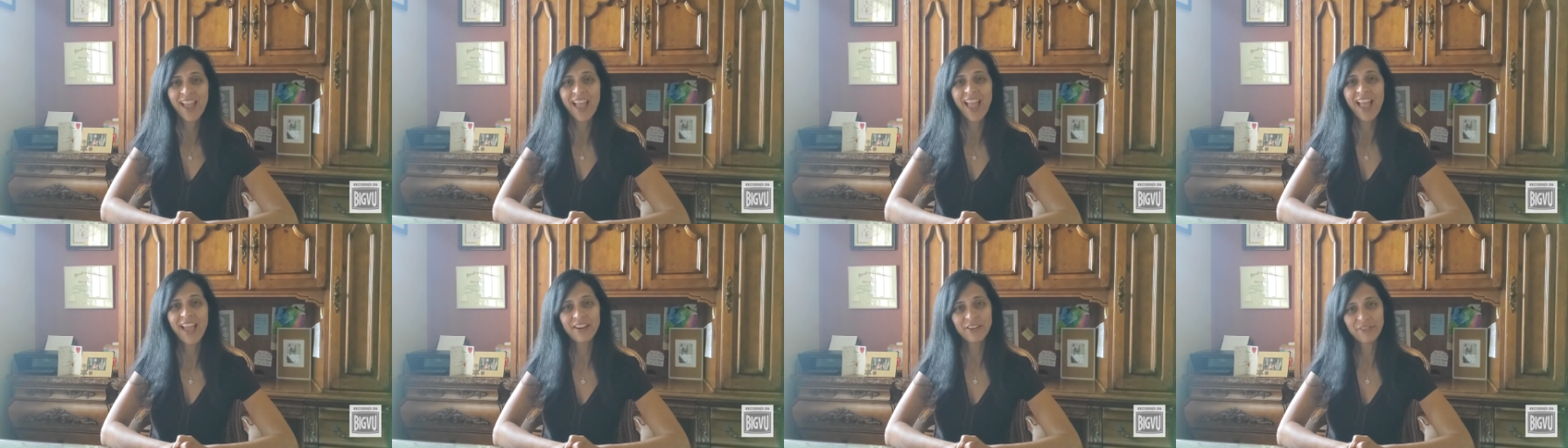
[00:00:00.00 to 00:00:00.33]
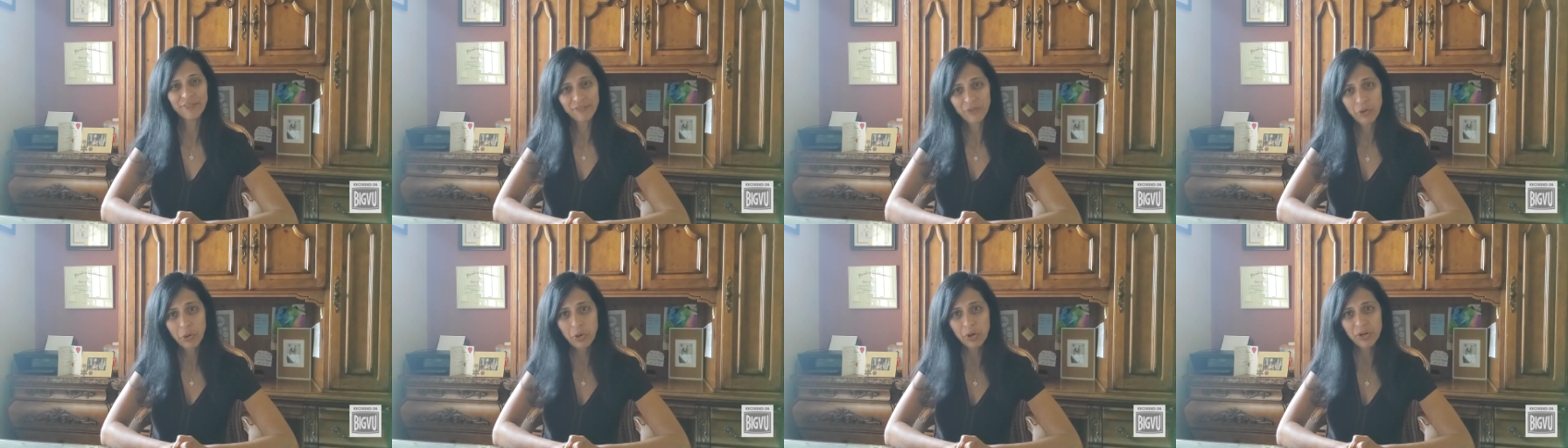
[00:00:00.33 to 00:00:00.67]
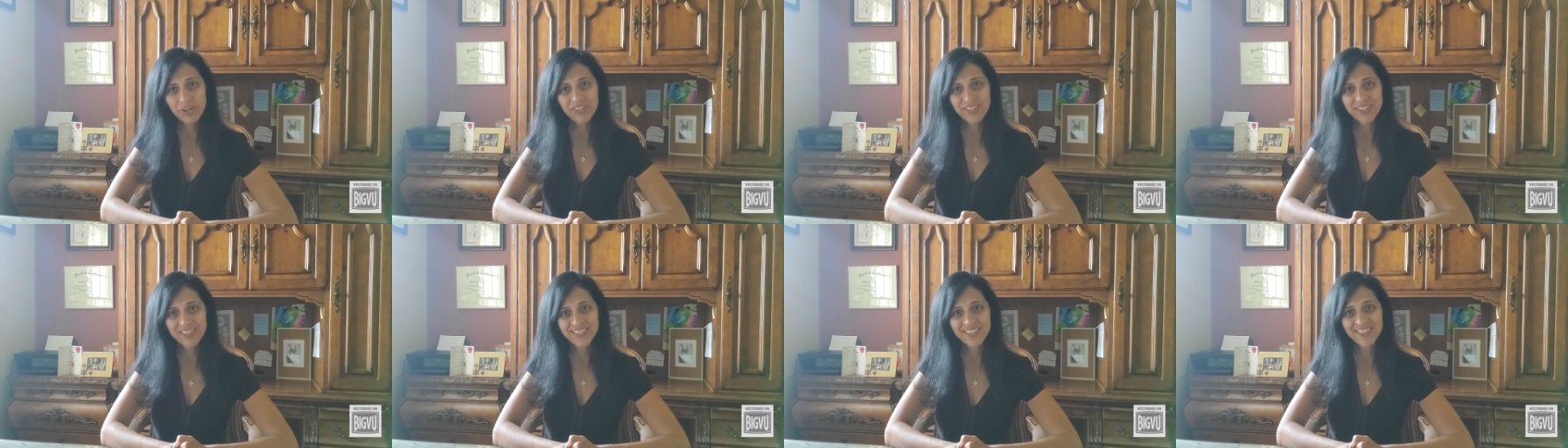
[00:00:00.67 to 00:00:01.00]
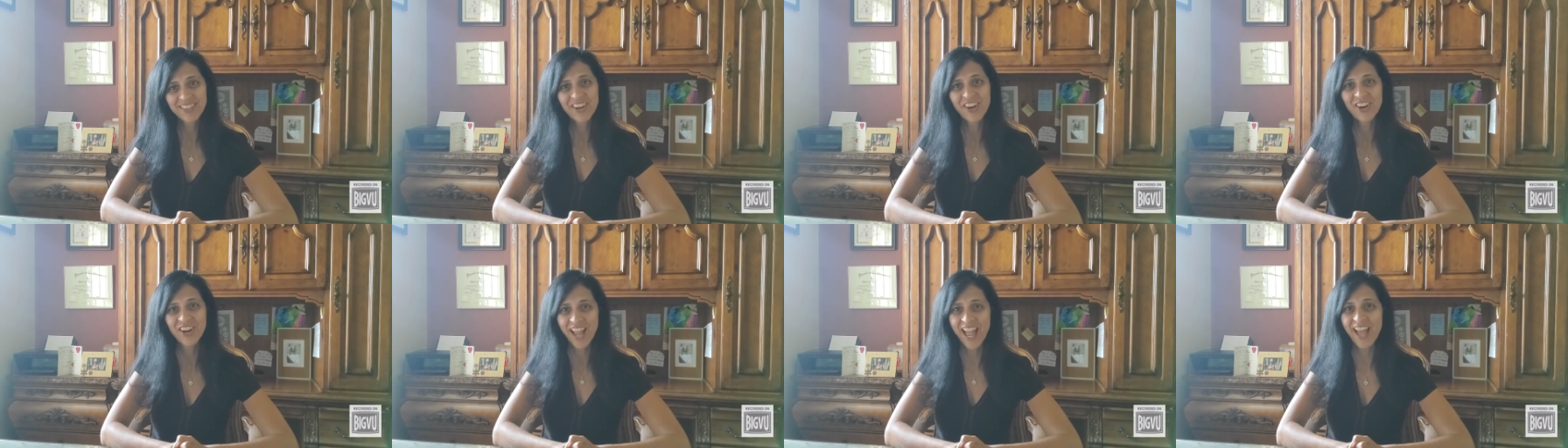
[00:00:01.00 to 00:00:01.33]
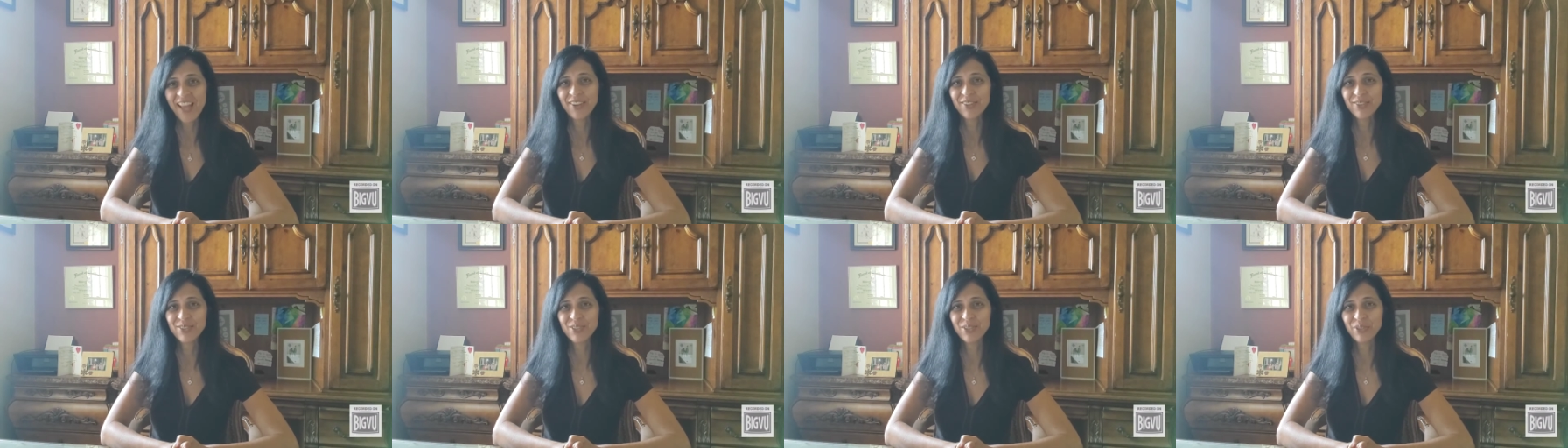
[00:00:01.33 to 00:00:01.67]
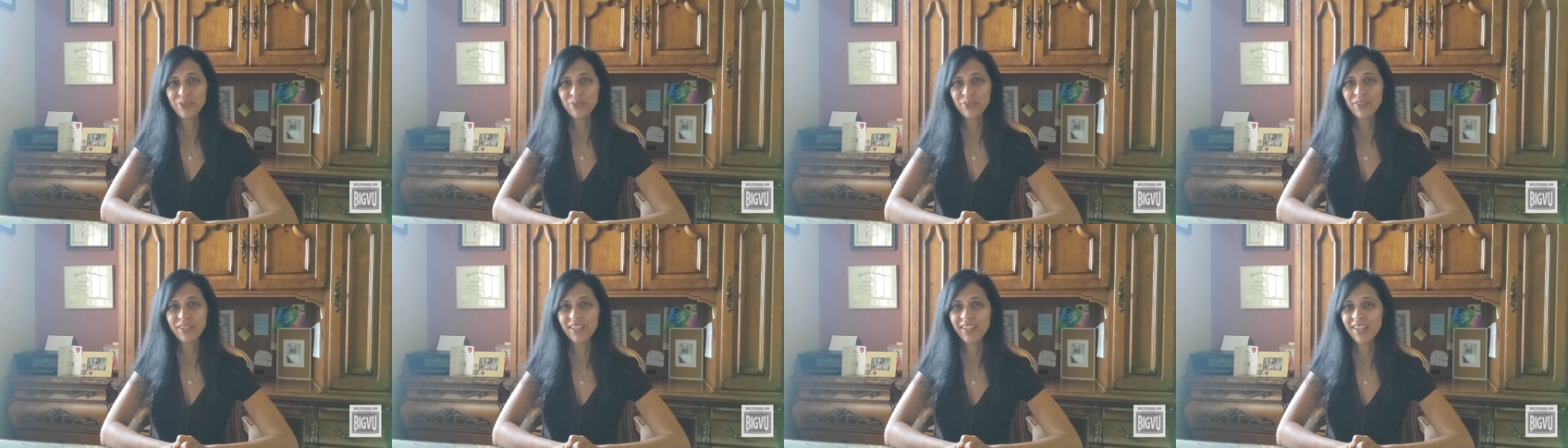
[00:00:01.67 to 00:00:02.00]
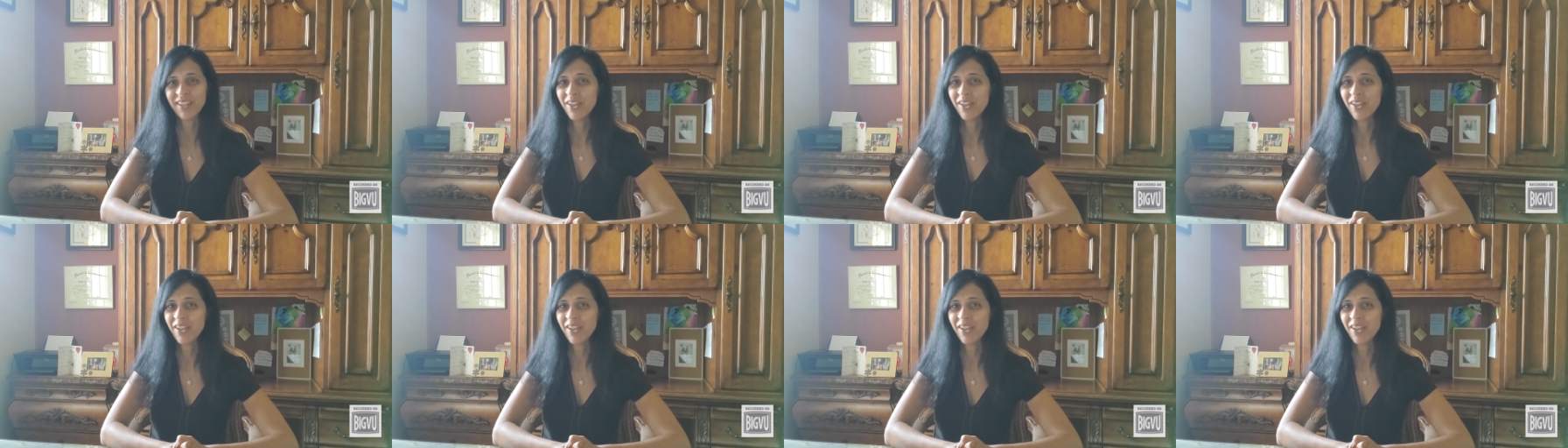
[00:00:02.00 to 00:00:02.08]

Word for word: and of course, our attitude.